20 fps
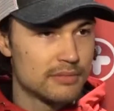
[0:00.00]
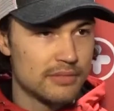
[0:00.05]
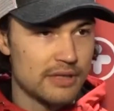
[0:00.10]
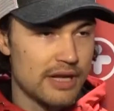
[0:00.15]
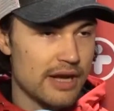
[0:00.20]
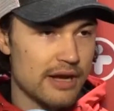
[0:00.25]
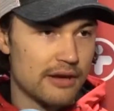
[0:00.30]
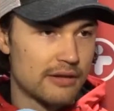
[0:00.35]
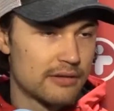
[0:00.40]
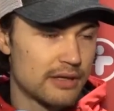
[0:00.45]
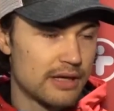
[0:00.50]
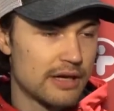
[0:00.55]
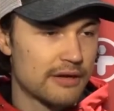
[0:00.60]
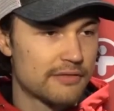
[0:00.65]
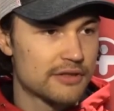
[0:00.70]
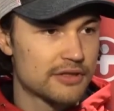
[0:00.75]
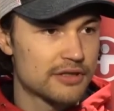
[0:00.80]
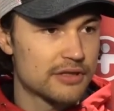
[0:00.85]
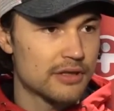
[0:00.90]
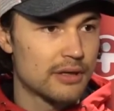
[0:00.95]
Yeah, yeah,
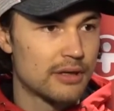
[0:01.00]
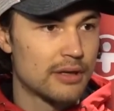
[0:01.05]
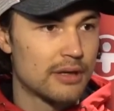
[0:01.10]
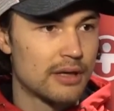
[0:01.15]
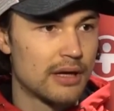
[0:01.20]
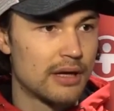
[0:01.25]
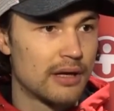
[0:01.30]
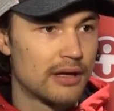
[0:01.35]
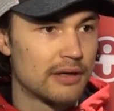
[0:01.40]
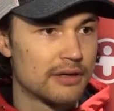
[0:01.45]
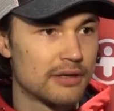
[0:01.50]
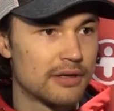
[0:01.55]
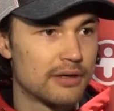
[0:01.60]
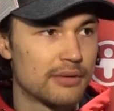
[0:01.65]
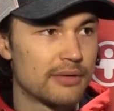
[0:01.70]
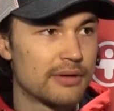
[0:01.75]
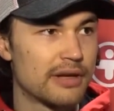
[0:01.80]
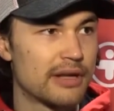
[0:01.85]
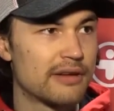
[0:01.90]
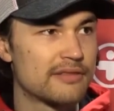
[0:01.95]
for sure. Uh, you
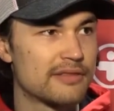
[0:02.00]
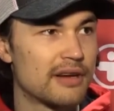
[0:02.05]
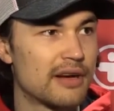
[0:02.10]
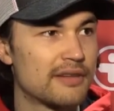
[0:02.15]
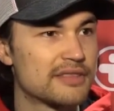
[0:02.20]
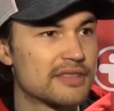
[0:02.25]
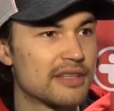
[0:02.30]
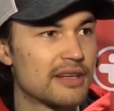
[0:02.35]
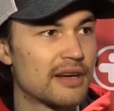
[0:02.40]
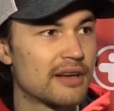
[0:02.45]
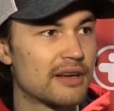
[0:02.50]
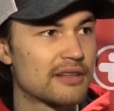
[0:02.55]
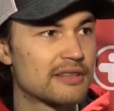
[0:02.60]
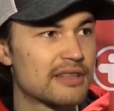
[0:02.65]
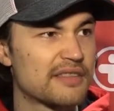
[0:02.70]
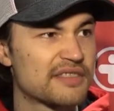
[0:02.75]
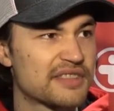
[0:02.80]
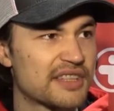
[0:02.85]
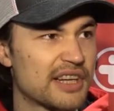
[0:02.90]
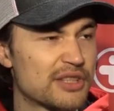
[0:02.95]
know, we have obviously had a
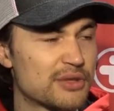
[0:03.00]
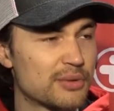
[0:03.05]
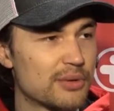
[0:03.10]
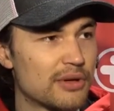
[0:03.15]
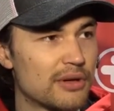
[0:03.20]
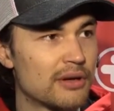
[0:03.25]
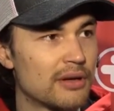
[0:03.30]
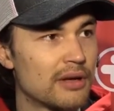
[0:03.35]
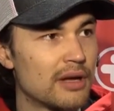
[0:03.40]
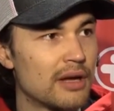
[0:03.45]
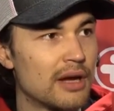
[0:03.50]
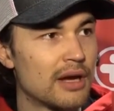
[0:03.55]
tough schedule